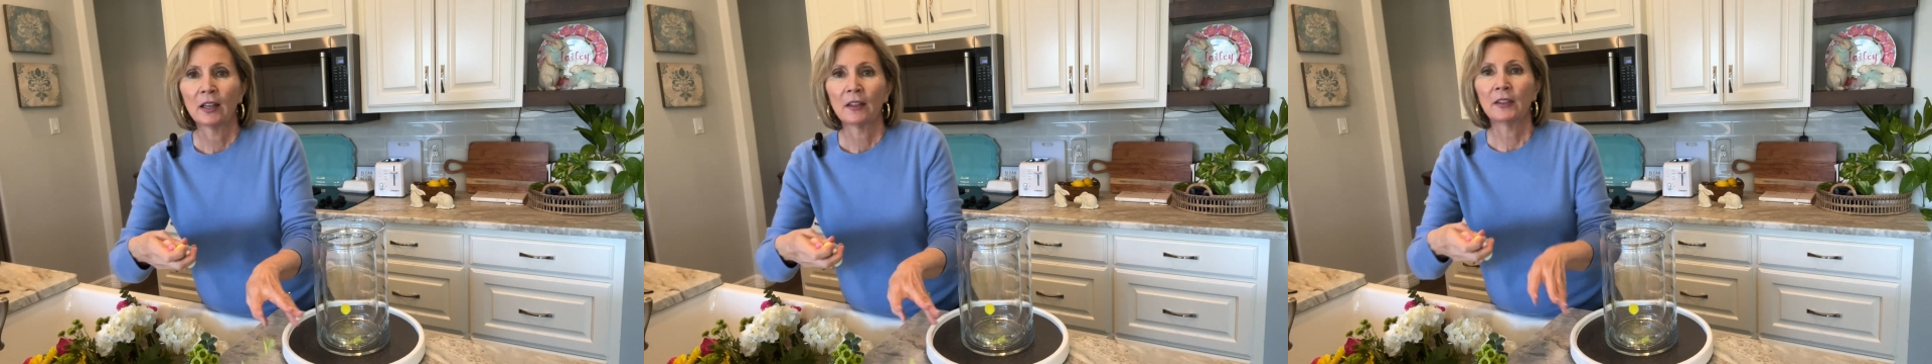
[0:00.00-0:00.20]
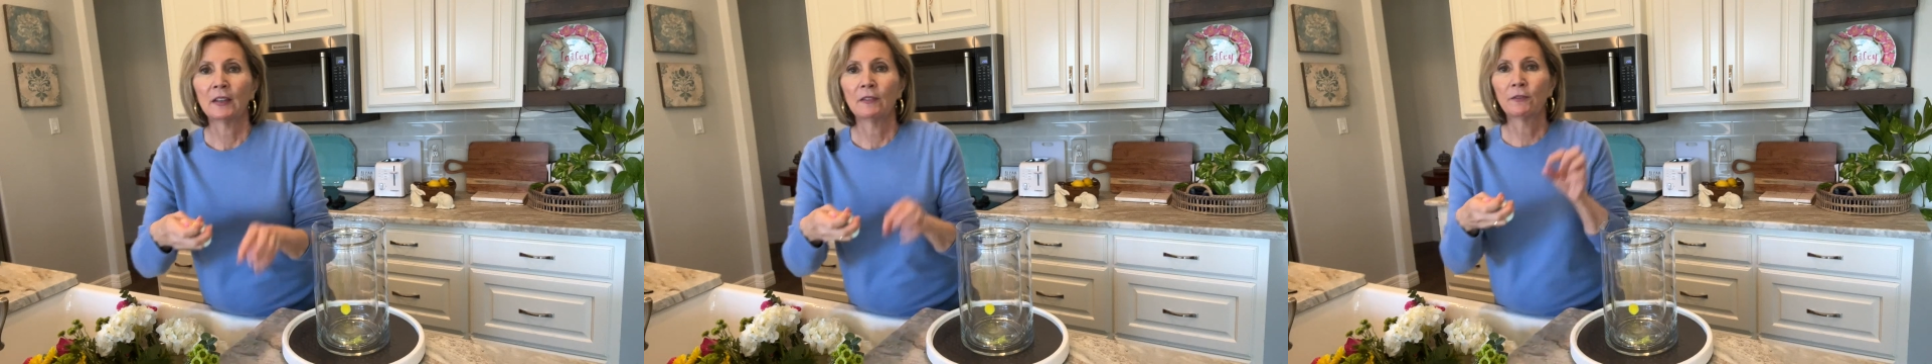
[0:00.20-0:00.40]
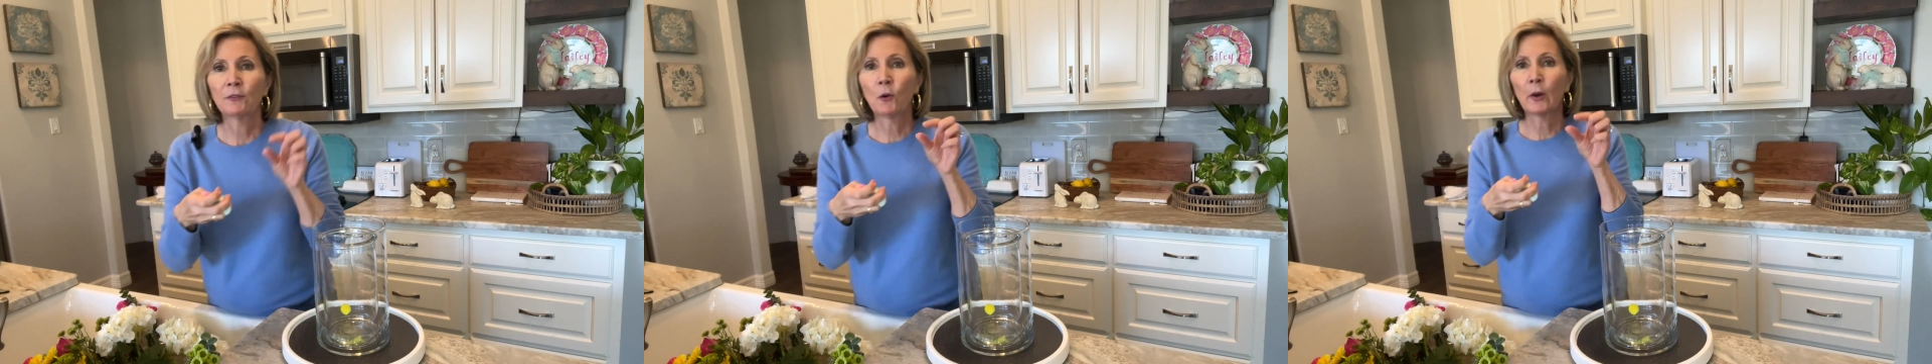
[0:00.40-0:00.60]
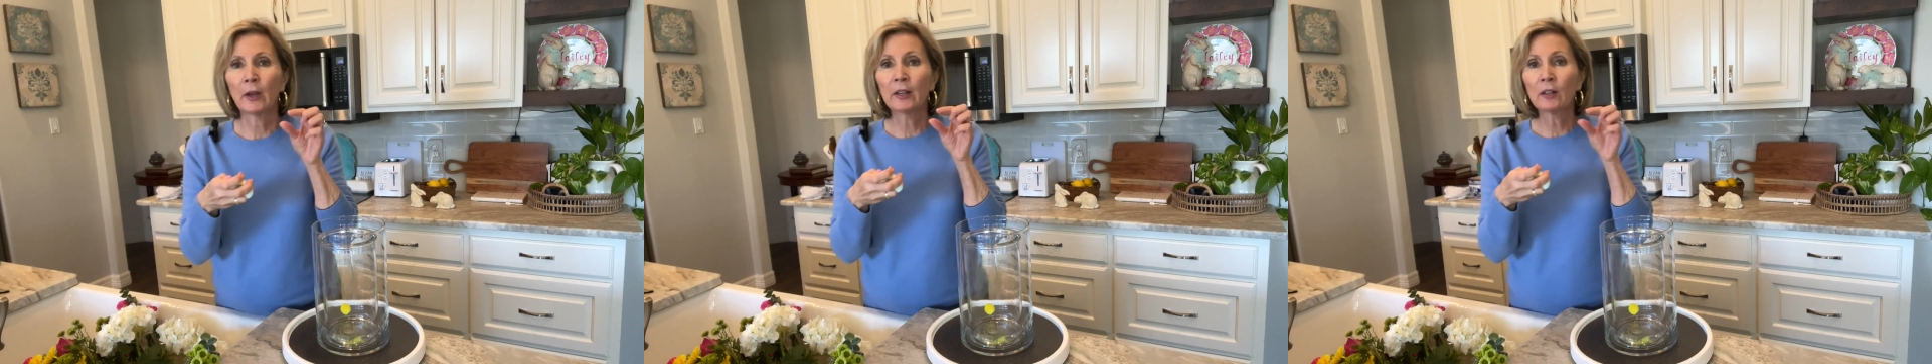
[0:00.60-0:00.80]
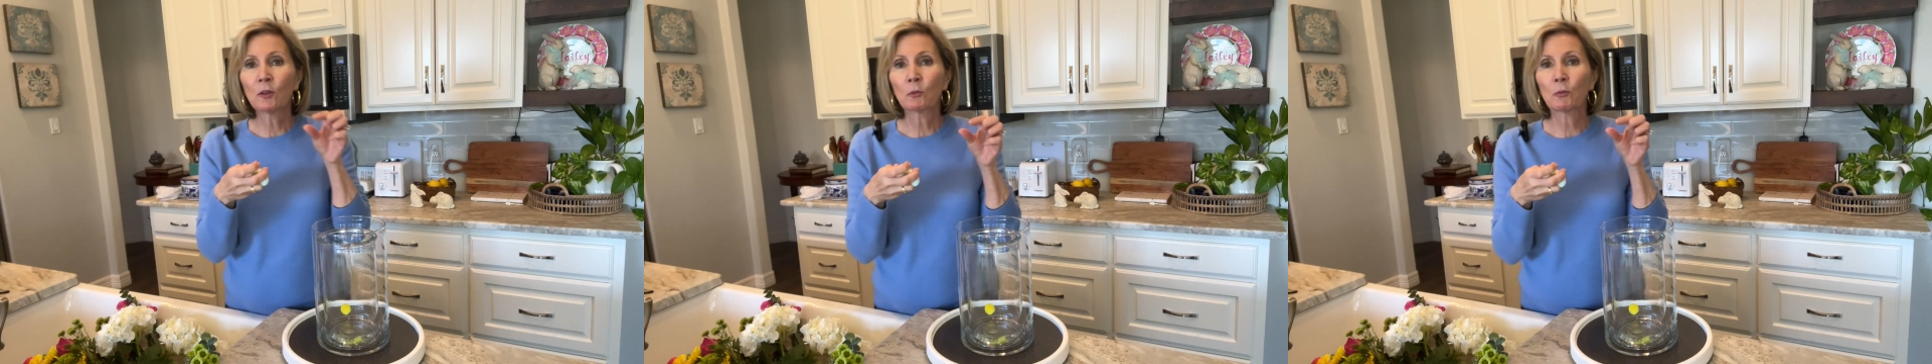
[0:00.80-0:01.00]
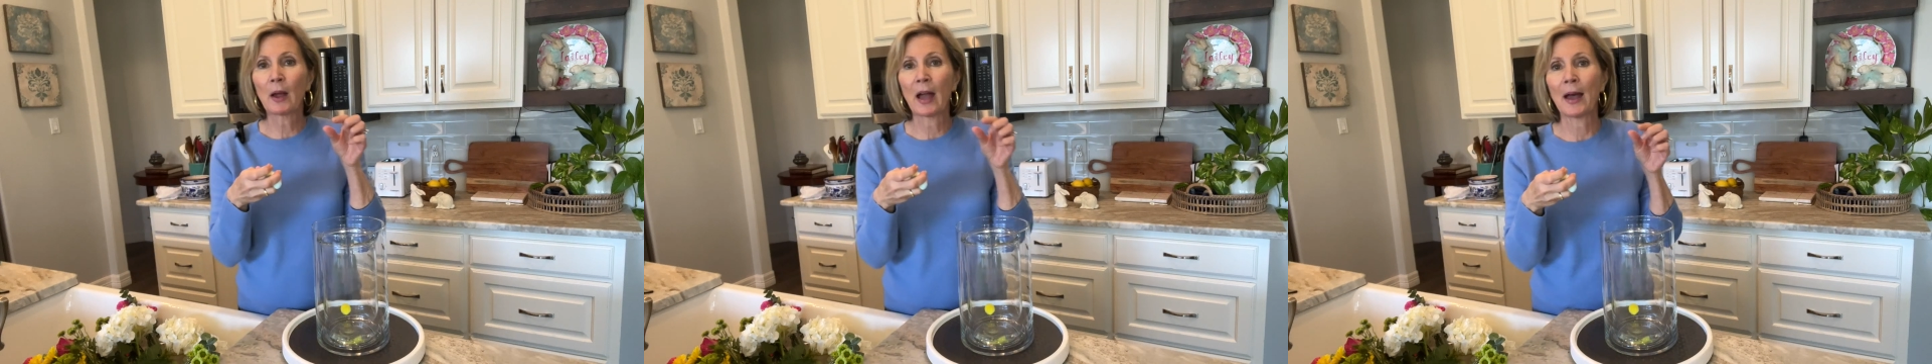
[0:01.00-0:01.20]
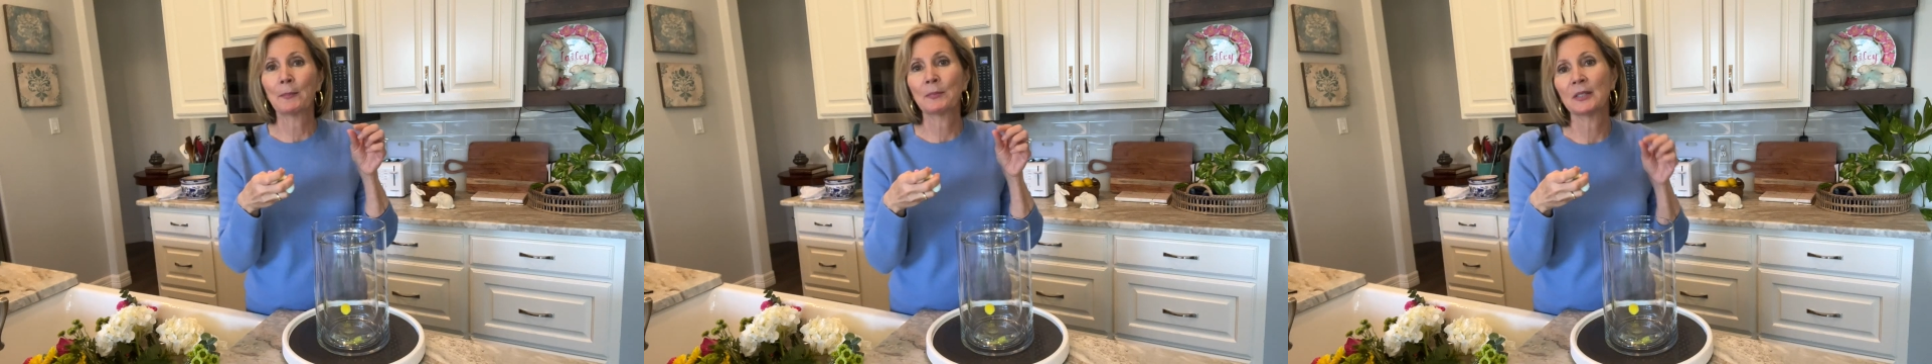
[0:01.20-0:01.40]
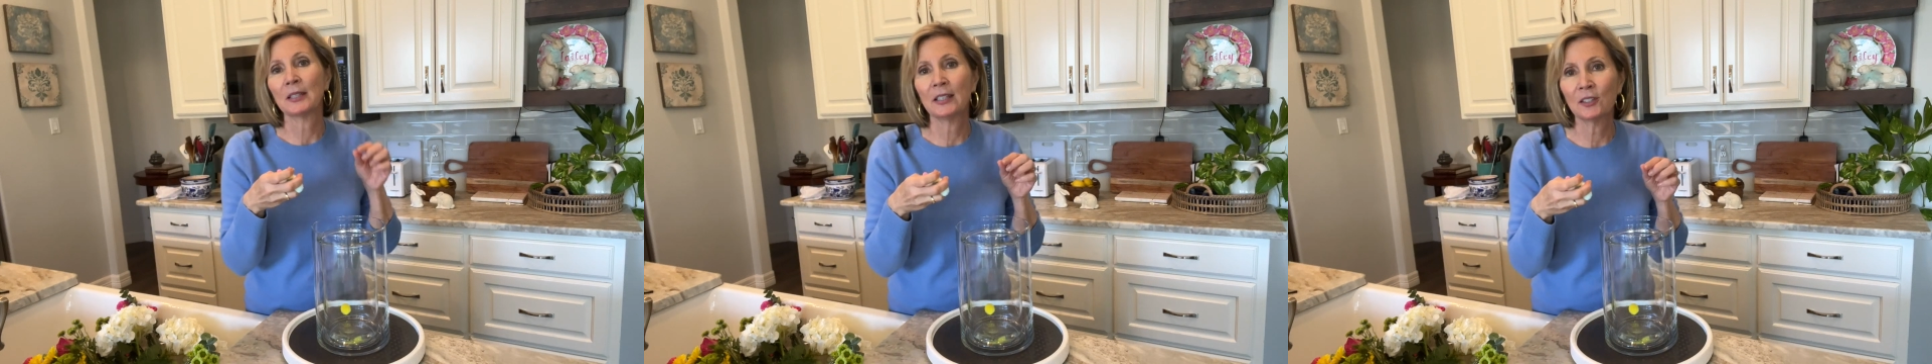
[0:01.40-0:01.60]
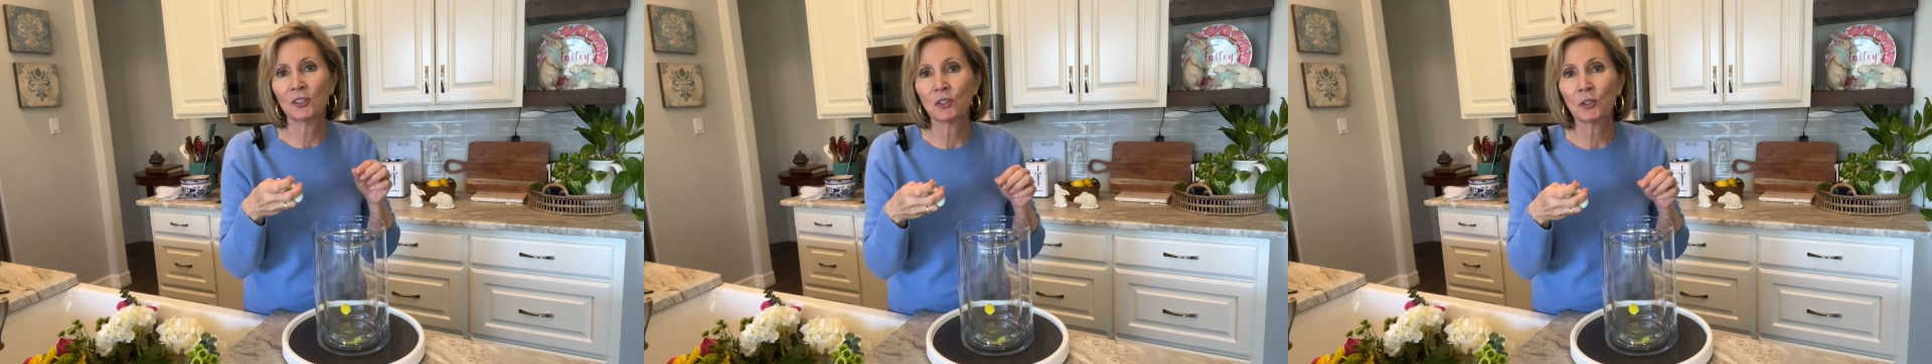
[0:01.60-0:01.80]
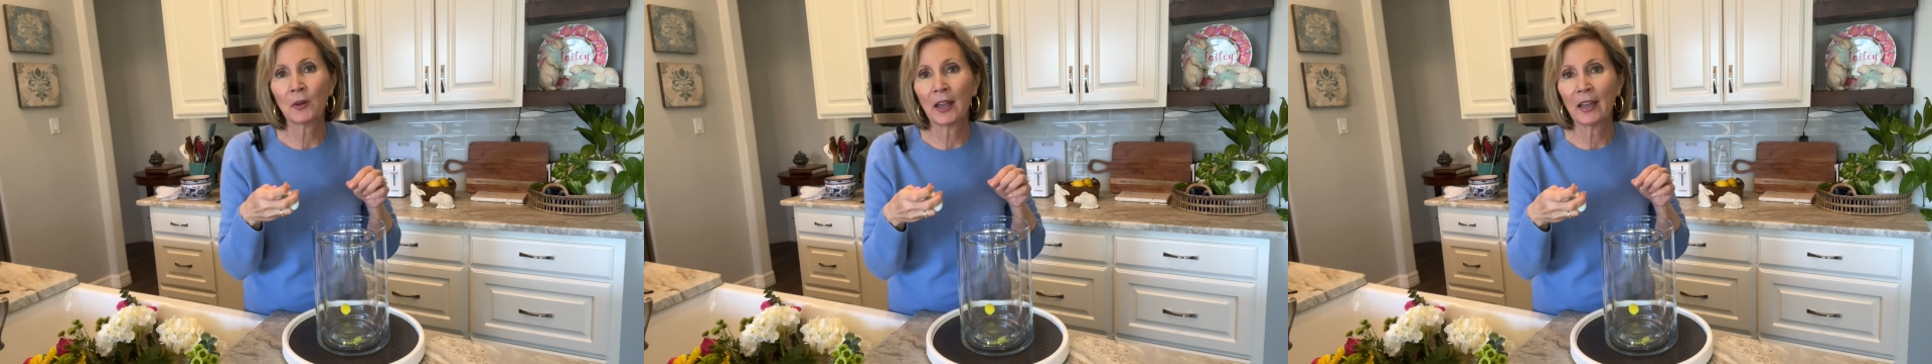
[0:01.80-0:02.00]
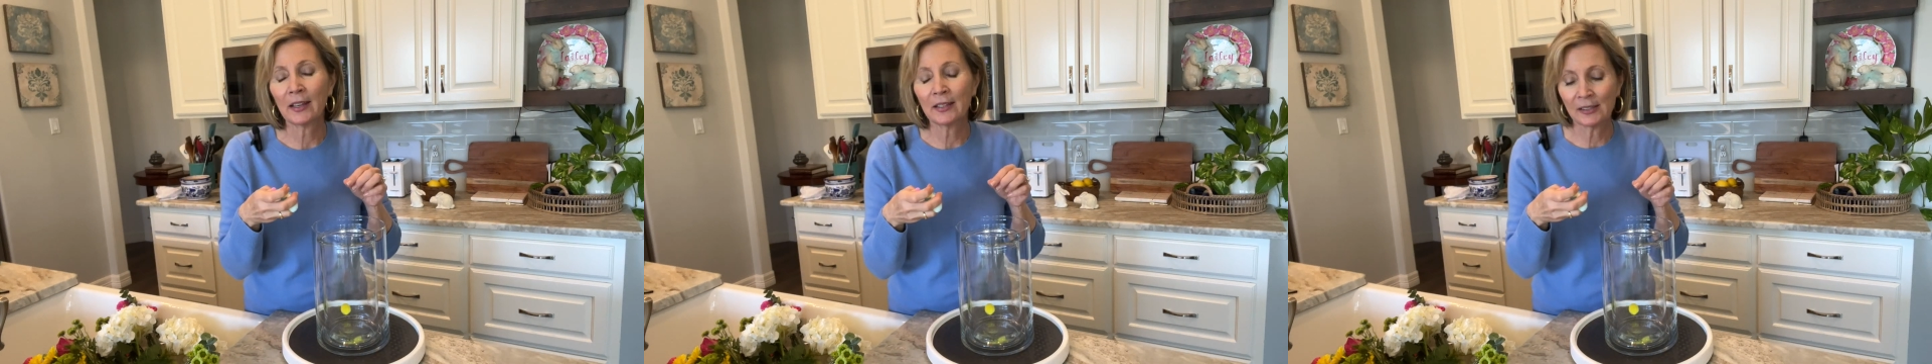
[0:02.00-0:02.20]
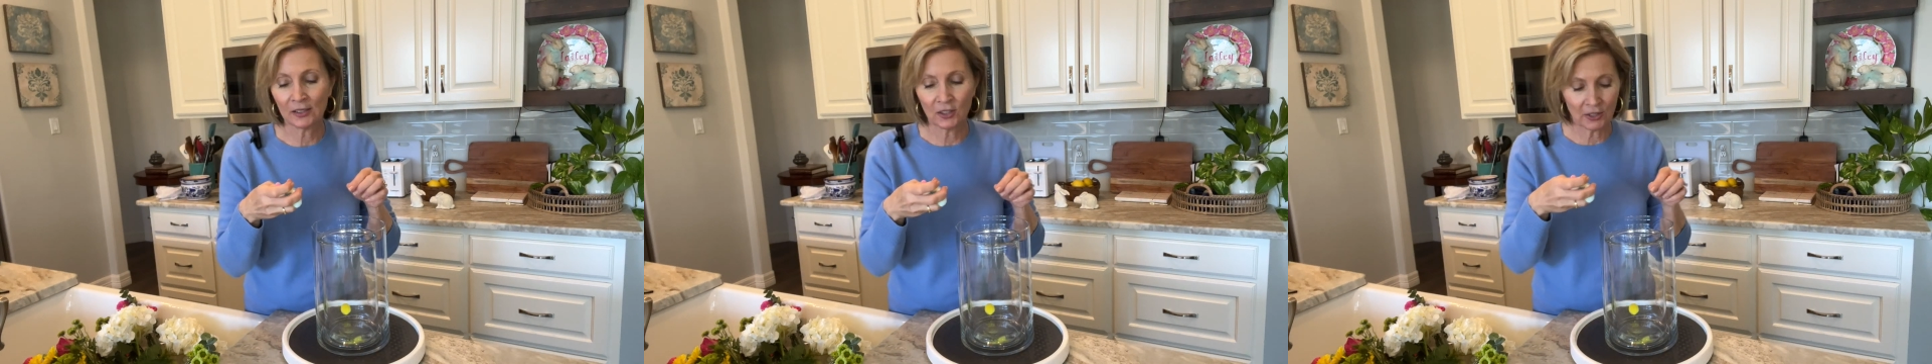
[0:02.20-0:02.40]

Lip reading: the foil wrapped Easter eggs.